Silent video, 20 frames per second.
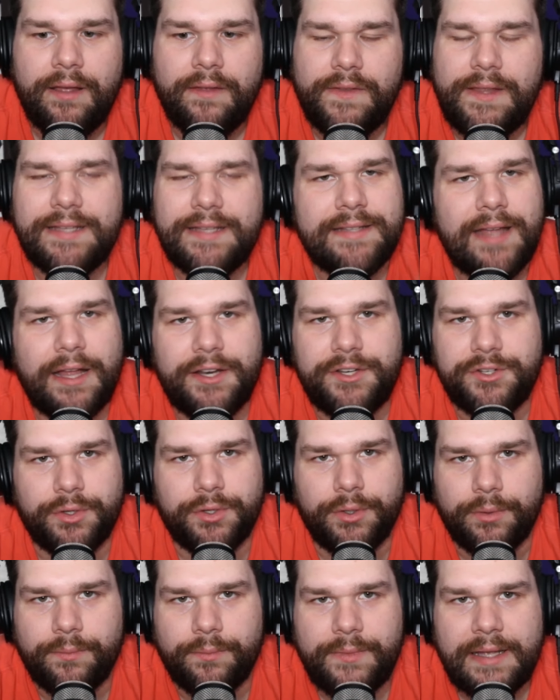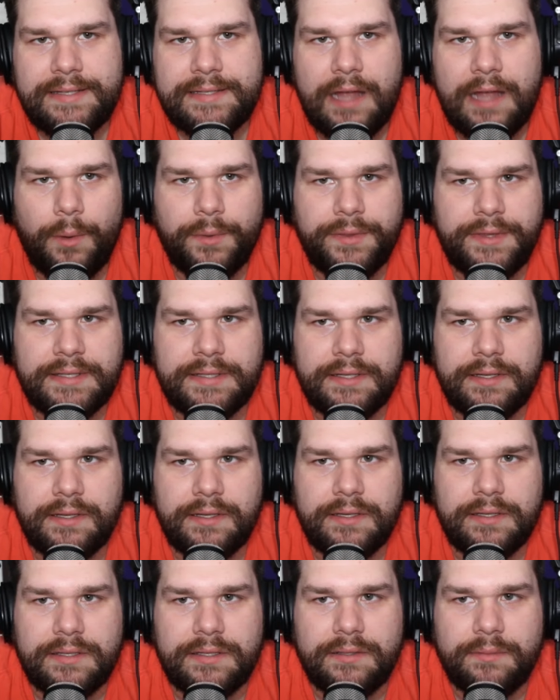That's not true. That's not what this
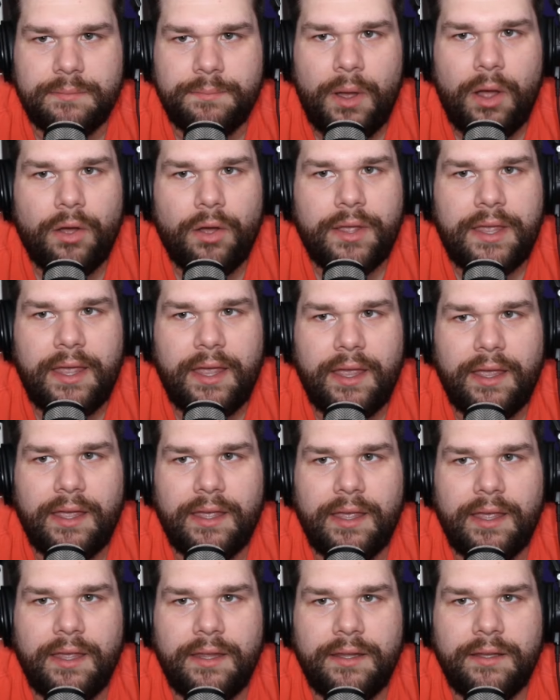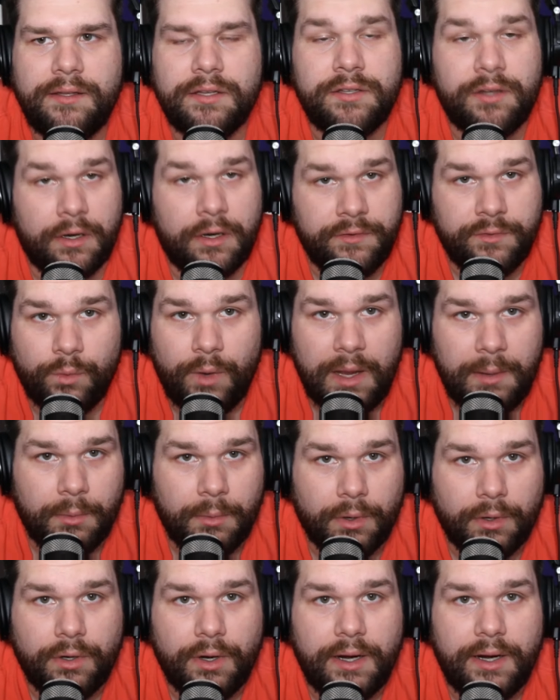is. Paul King deserves way
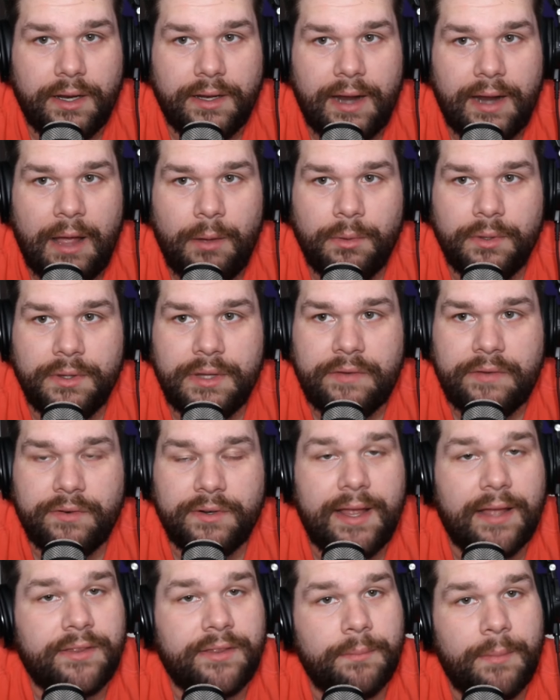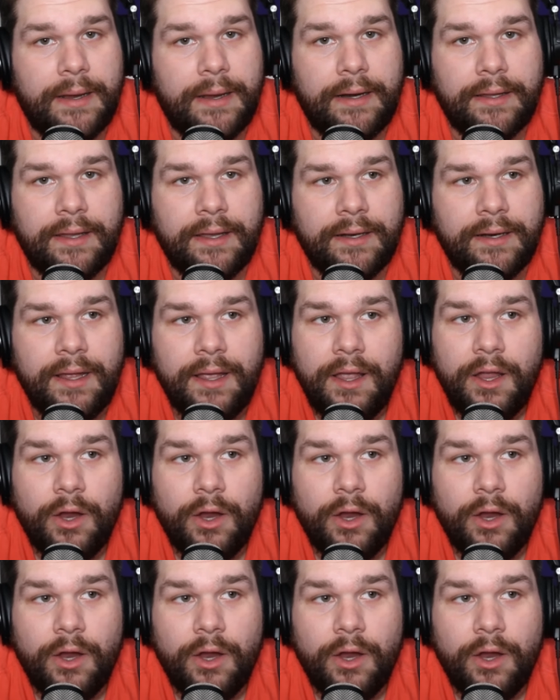more credit. I will never doubt the man again.